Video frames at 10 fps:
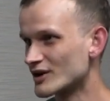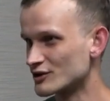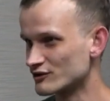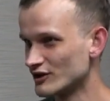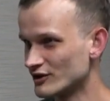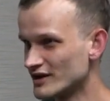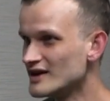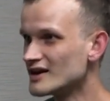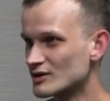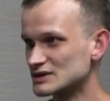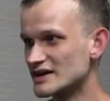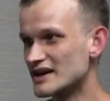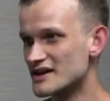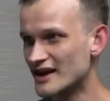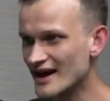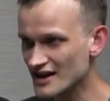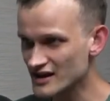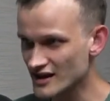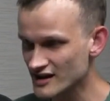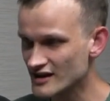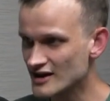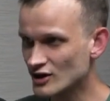on your phone, really easy to access.